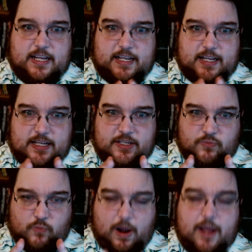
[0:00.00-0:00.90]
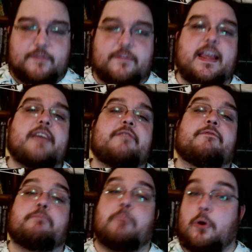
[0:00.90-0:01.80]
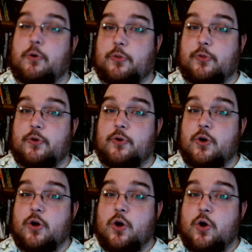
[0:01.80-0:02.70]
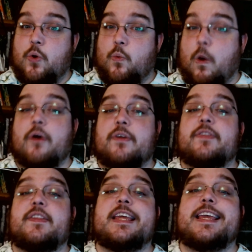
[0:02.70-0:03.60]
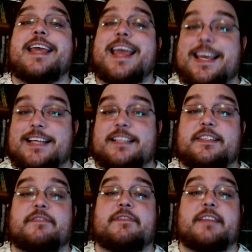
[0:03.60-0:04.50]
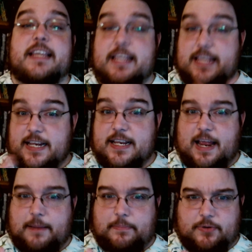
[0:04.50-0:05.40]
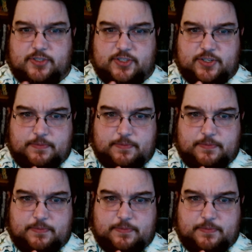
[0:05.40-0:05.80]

his wife gave birth while in the hands of the kidnappers